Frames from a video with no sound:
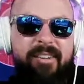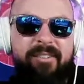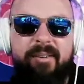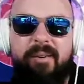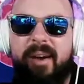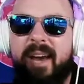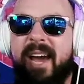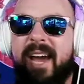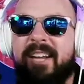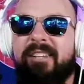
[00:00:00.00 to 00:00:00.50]

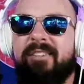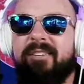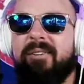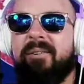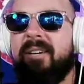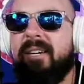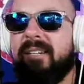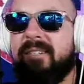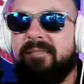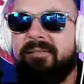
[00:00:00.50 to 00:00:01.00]
And to add
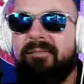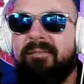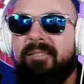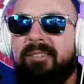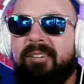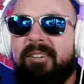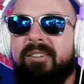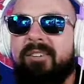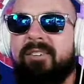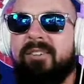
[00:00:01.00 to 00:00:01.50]
to it,
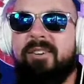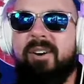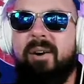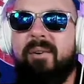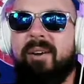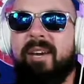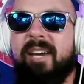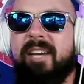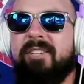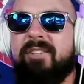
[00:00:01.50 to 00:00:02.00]

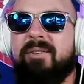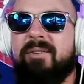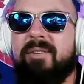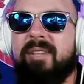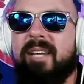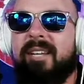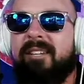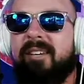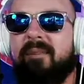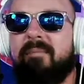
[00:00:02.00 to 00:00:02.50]
go get
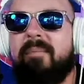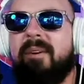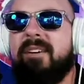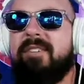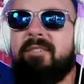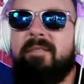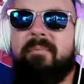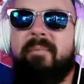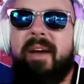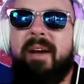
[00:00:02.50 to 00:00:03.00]
you the Tint
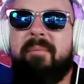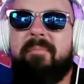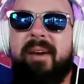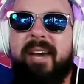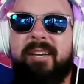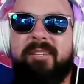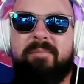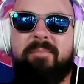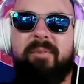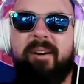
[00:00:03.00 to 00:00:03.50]
Buster
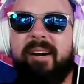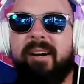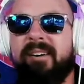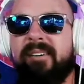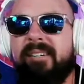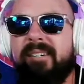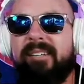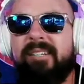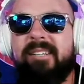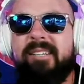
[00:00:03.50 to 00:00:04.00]
backpack
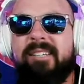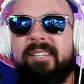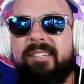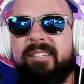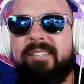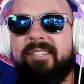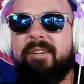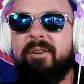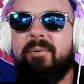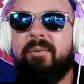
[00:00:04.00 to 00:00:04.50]
sprayer.
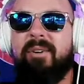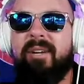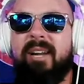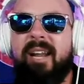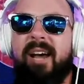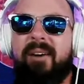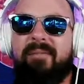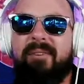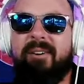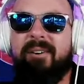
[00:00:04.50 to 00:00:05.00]
You
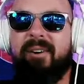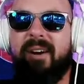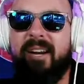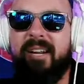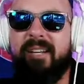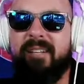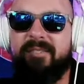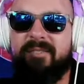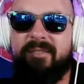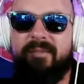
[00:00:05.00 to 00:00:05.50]
will not
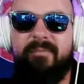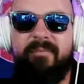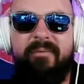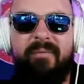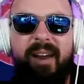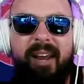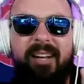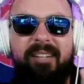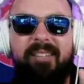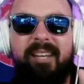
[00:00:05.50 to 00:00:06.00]
regret it. It's
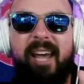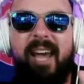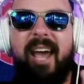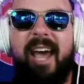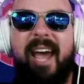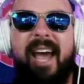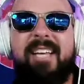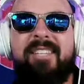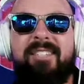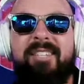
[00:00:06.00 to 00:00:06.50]

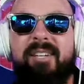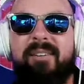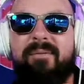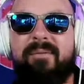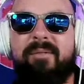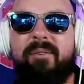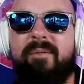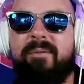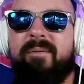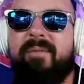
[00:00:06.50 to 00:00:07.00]

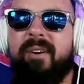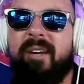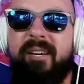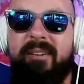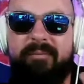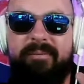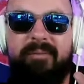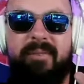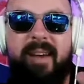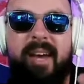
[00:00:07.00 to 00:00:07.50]
fantastic for
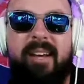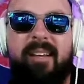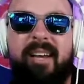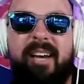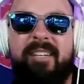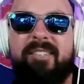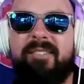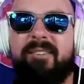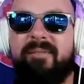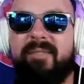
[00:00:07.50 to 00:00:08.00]
freaking
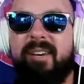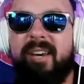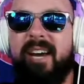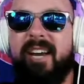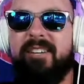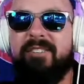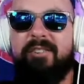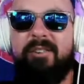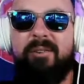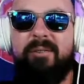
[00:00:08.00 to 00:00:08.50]
flat glass. So if
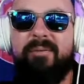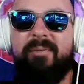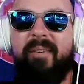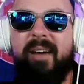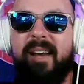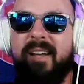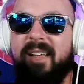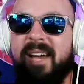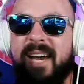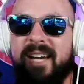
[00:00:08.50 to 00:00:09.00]
you guys are doing
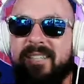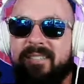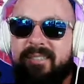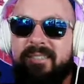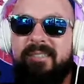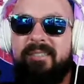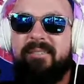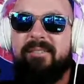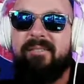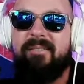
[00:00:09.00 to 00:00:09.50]
flat
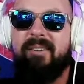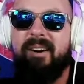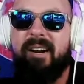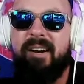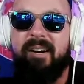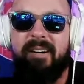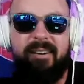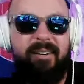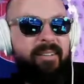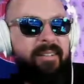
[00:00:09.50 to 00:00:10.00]
glass,
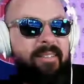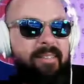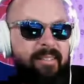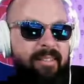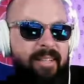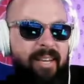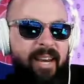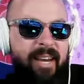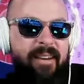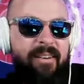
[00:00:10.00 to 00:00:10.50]
right here.
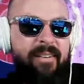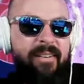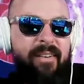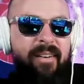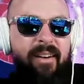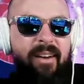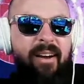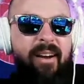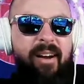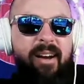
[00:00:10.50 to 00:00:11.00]
Okay.
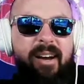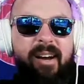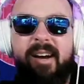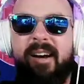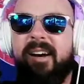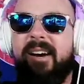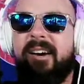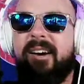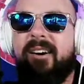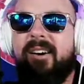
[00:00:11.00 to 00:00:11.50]

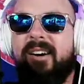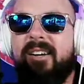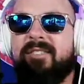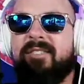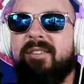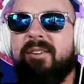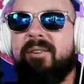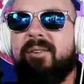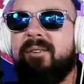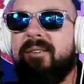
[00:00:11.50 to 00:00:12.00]

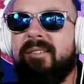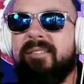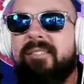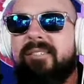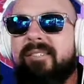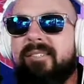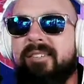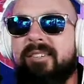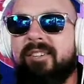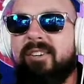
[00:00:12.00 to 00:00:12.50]
Also,
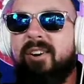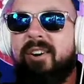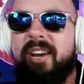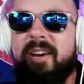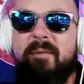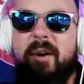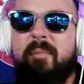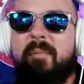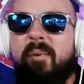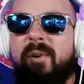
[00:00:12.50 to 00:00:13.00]

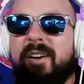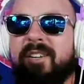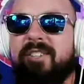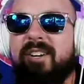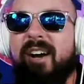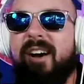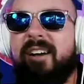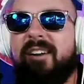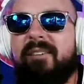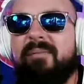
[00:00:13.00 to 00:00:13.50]
Go give my
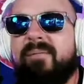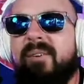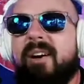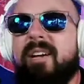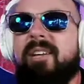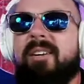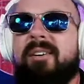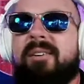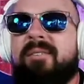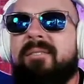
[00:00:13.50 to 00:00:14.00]
boy John a
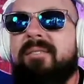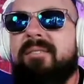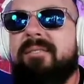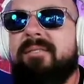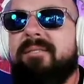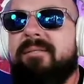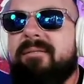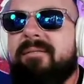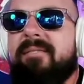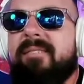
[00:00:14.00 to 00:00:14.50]
follow.
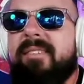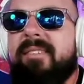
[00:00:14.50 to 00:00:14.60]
